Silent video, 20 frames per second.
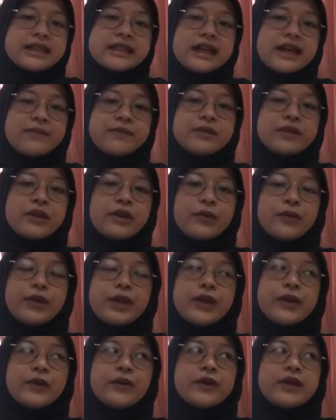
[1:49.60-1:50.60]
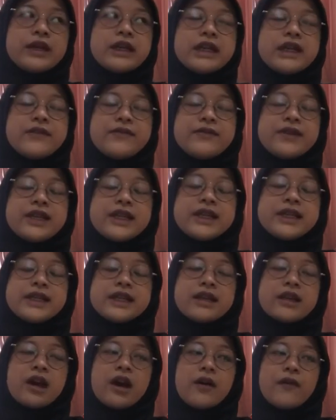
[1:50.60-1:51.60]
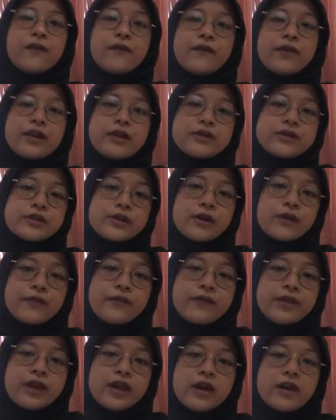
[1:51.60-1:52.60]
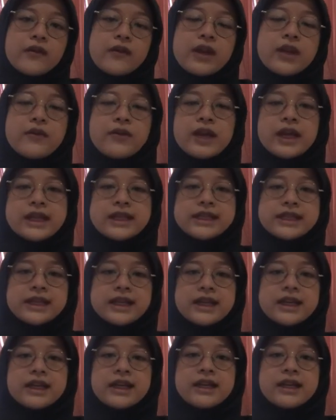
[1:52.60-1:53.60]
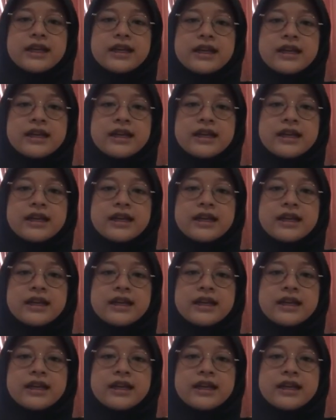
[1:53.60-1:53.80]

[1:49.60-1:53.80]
After we know the definition of philosophy of education,